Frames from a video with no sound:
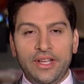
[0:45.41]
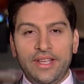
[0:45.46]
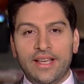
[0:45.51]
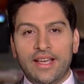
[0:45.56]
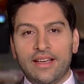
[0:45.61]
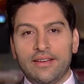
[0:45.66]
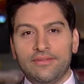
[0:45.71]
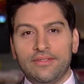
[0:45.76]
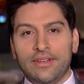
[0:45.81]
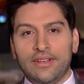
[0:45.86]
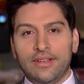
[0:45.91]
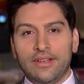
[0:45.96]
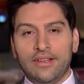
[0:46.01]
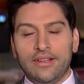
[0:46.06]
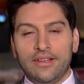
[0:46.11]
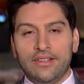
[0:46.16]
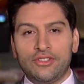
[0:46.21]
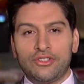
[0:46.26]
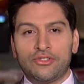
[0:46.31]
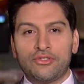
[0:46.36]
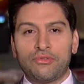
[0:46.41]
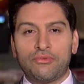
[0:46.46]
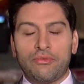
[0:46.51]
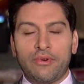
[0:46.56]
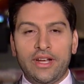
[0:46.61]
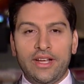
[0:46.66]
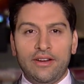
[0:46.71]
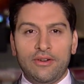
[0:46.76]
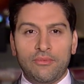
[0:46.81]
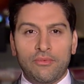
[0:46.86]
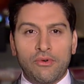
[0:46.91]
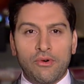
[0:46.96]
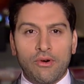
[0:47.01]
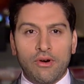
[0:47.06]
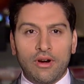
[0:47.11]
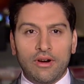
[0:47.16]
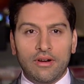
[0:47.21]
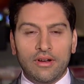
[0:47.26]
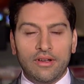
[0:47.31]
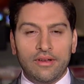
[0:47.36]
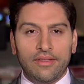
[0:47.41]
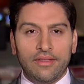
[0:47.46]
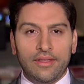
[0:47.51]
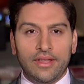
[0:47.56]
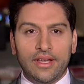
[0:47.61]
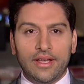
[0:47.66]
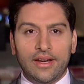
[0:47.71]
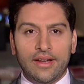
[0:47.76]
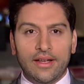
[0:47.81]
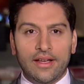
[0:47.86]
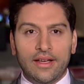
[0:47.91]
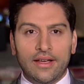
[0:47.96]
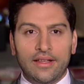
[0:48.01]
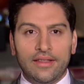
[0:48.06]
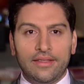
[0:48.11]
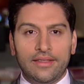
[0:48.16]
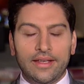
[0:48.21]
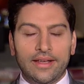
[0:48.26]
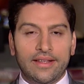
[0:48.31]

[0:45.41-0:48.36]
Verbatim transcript: We have a, a trade war that uh,